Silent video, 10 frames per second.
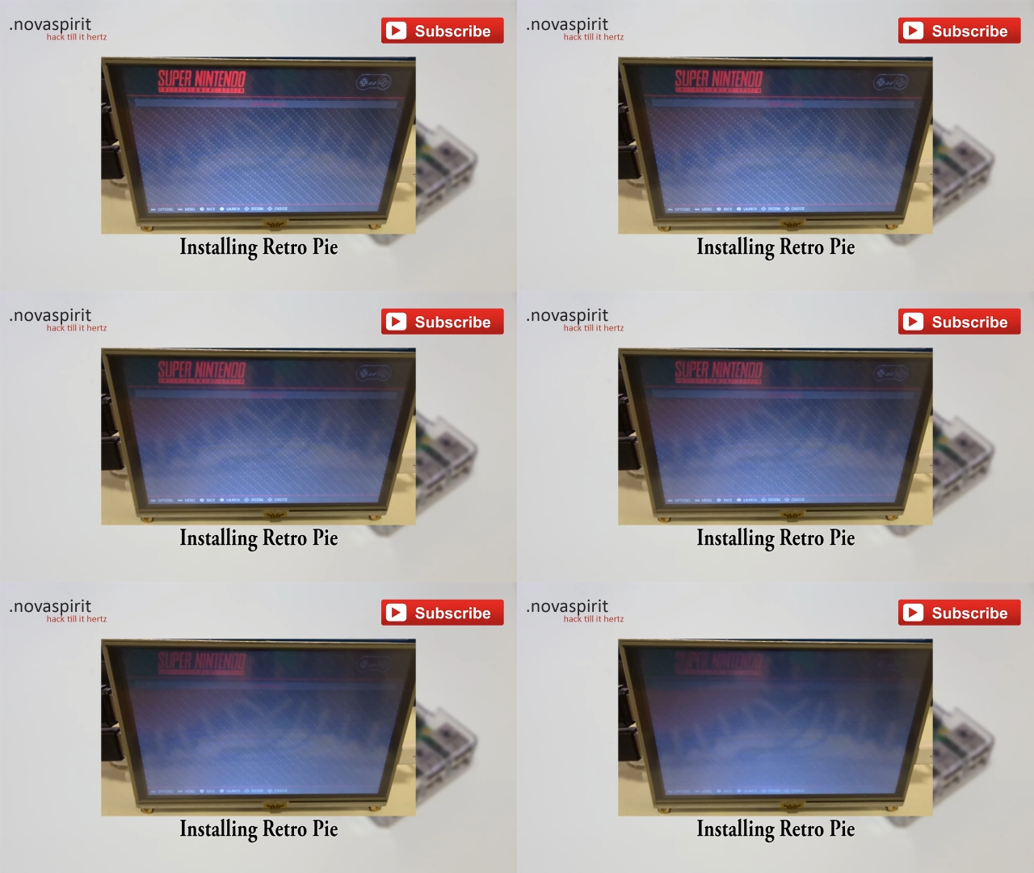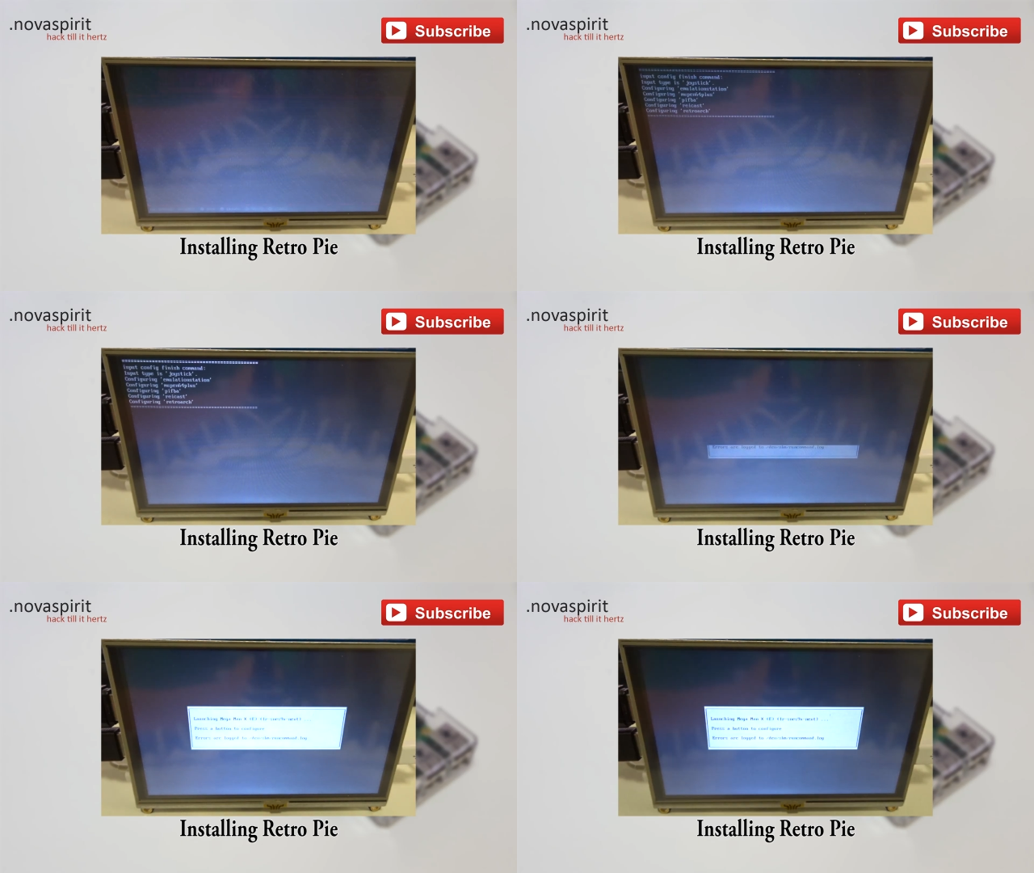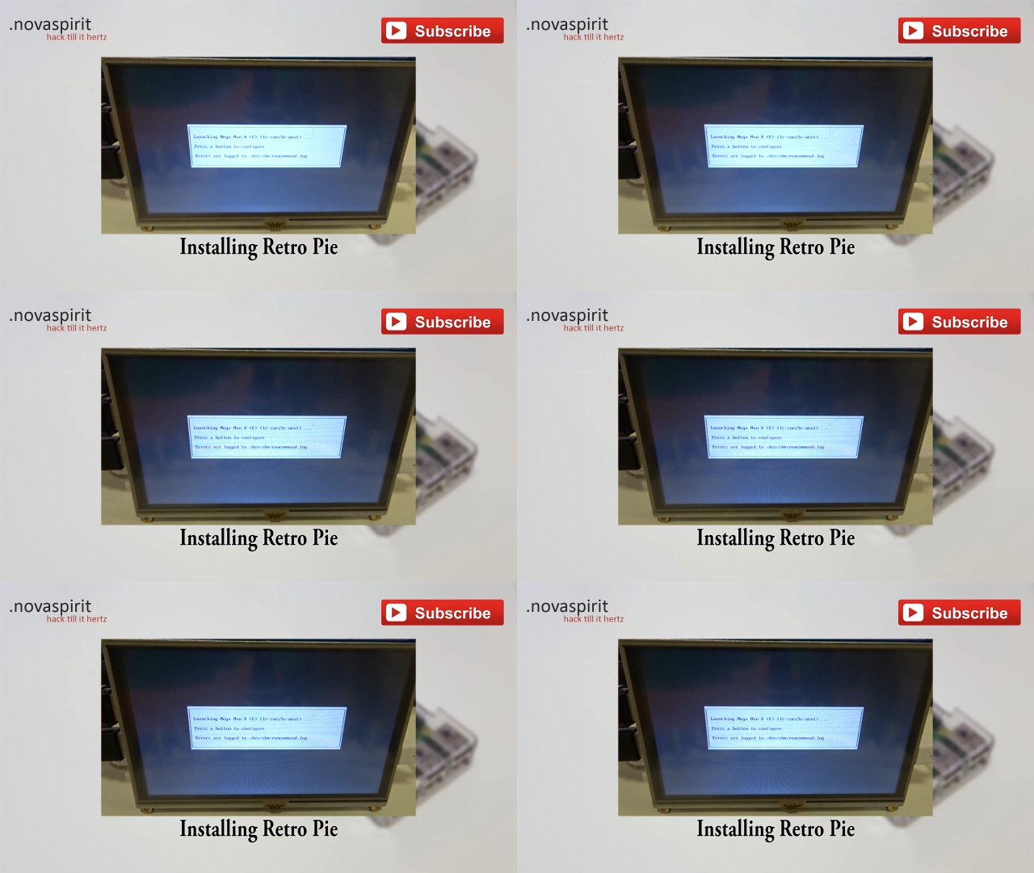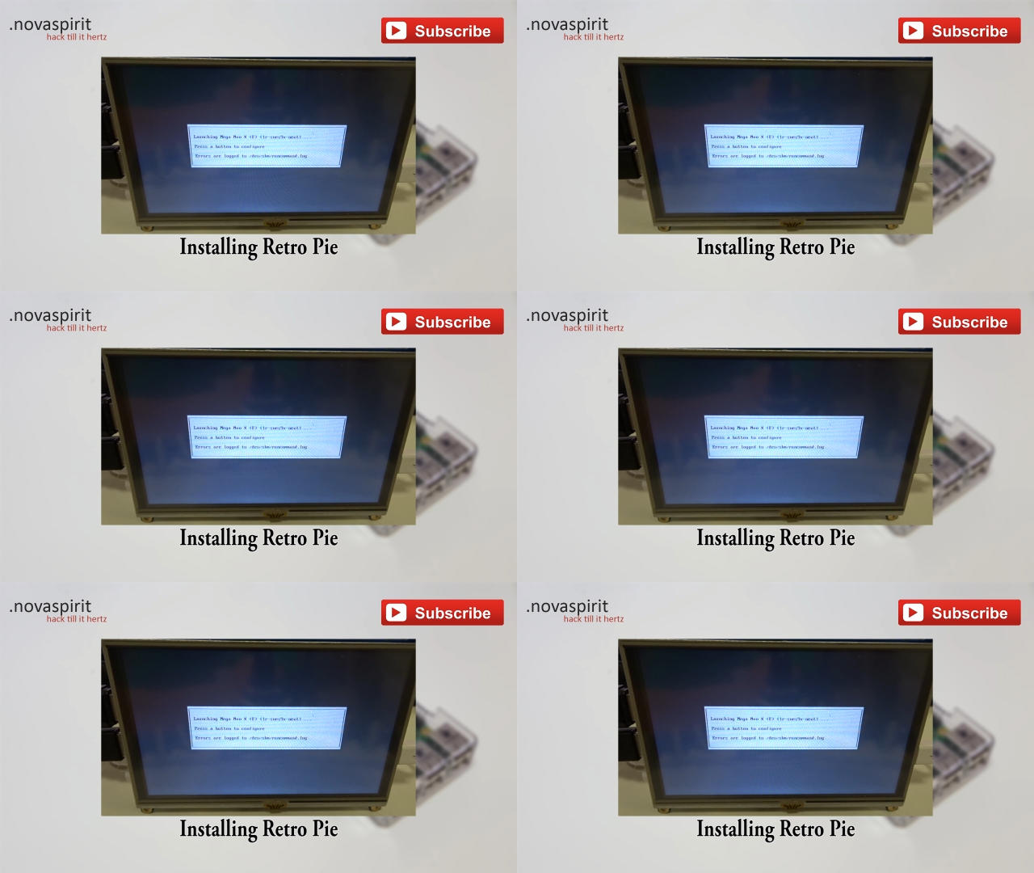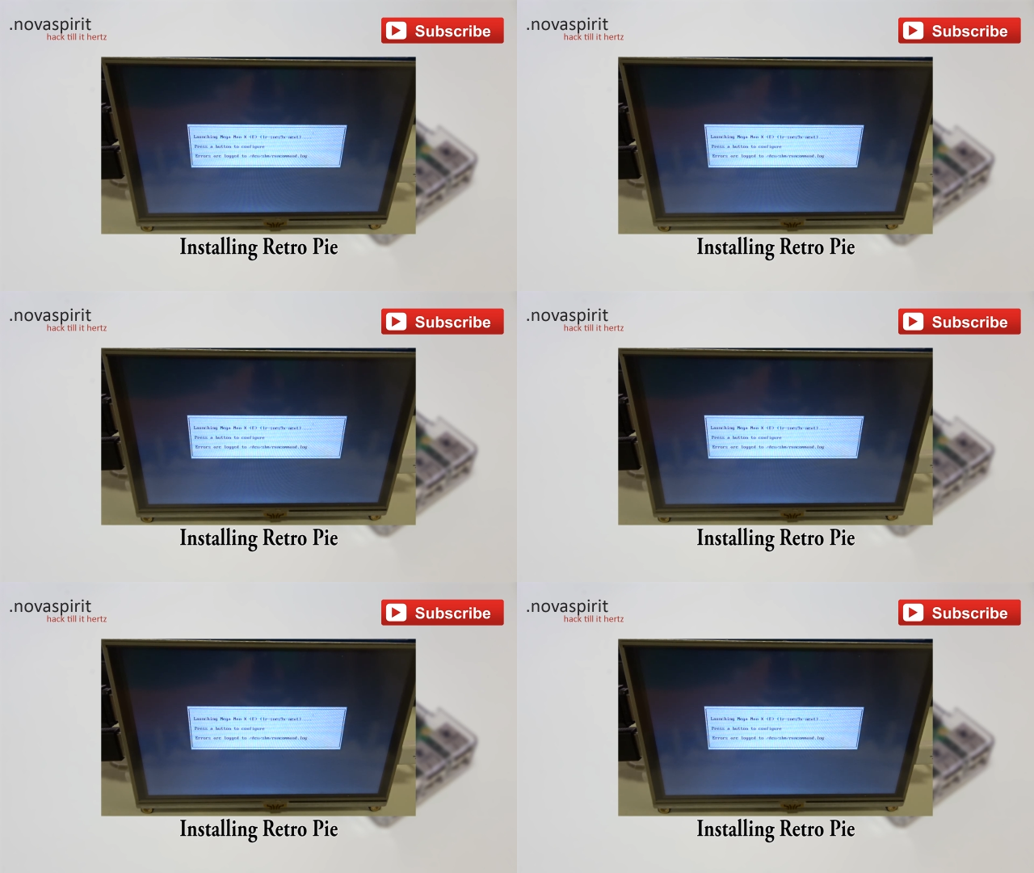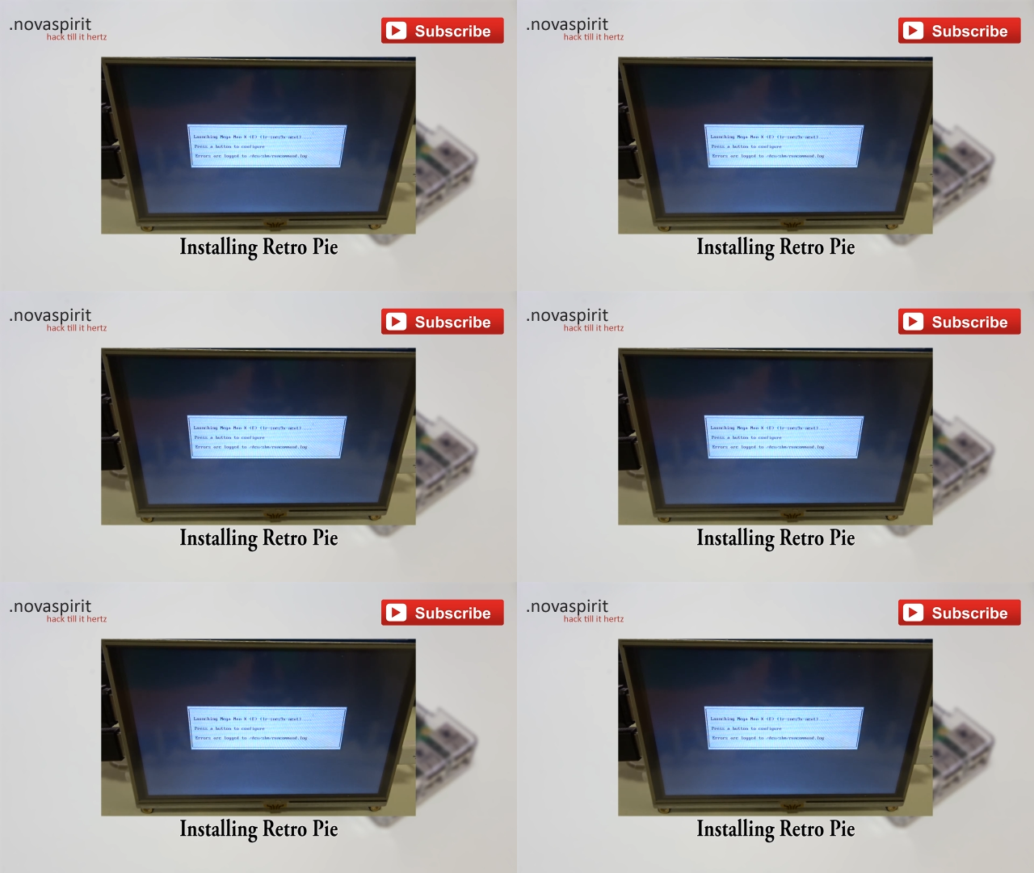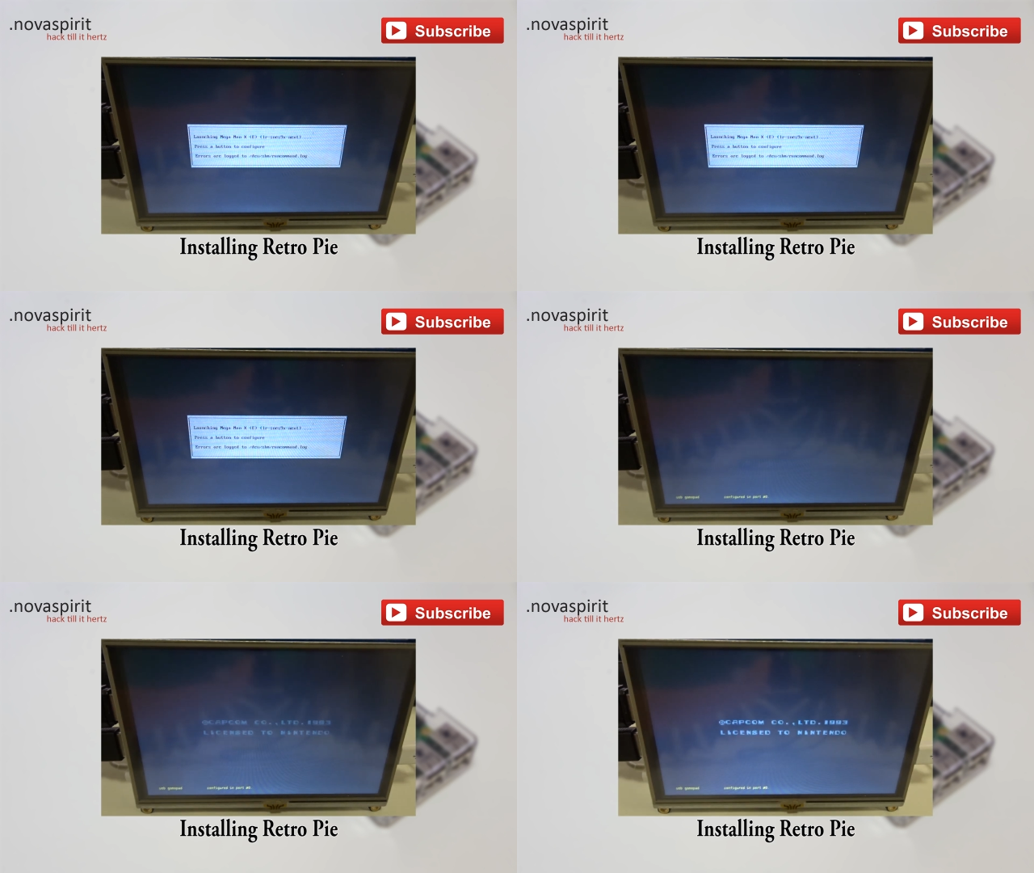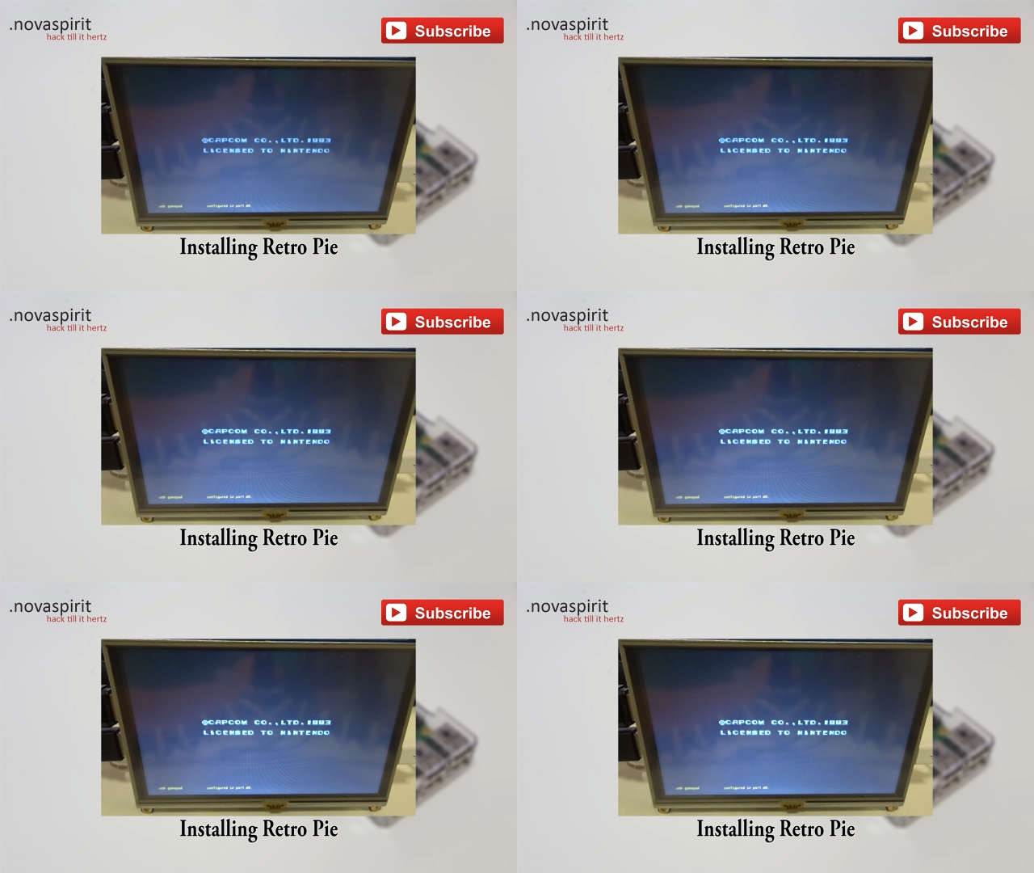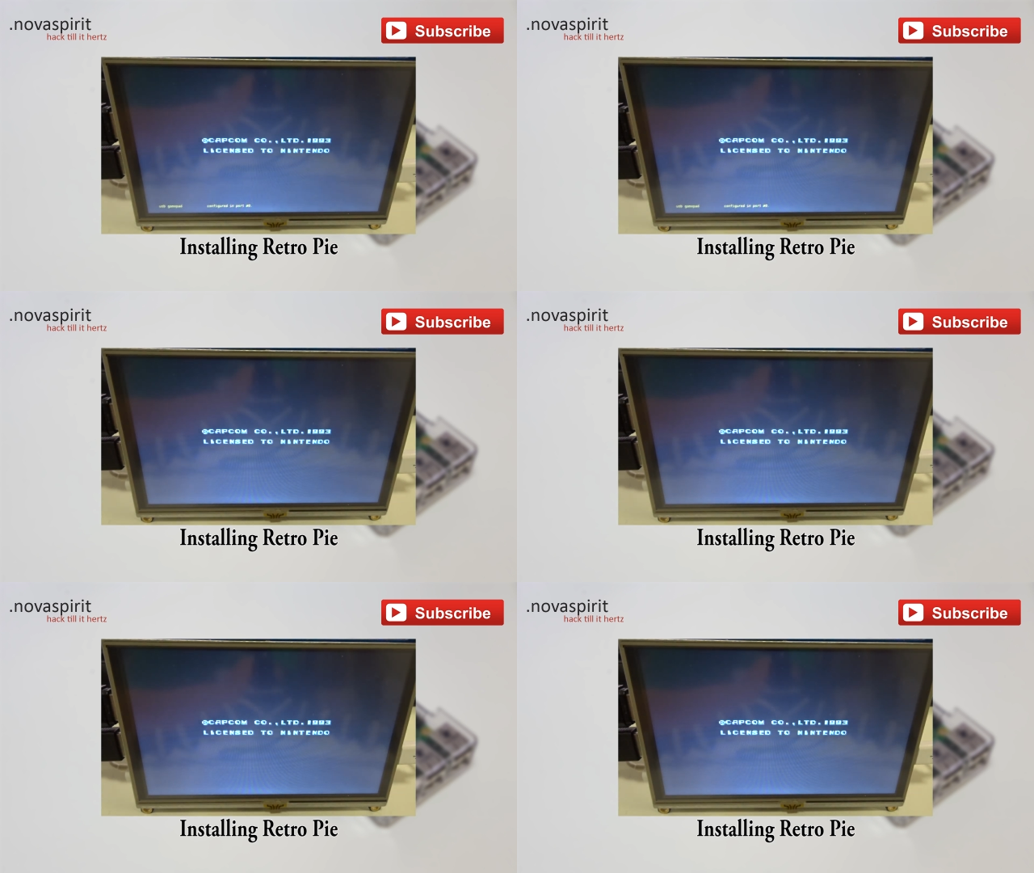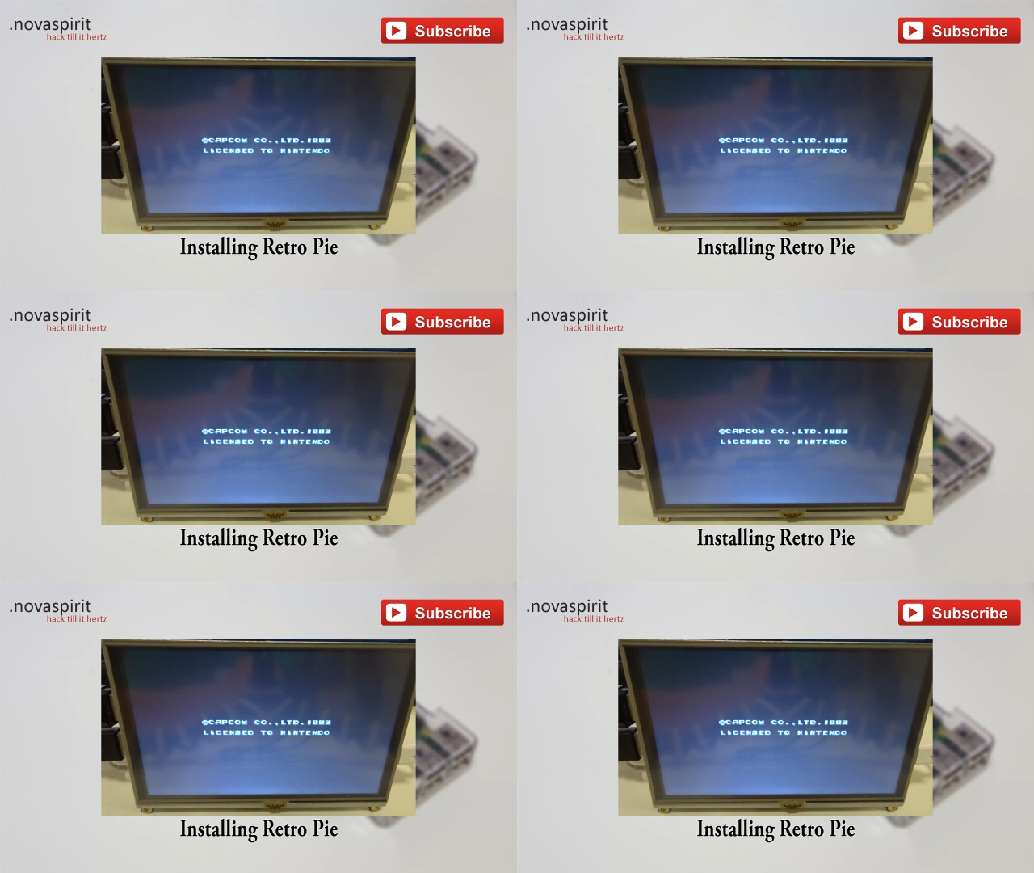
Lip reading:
(no speaker visible)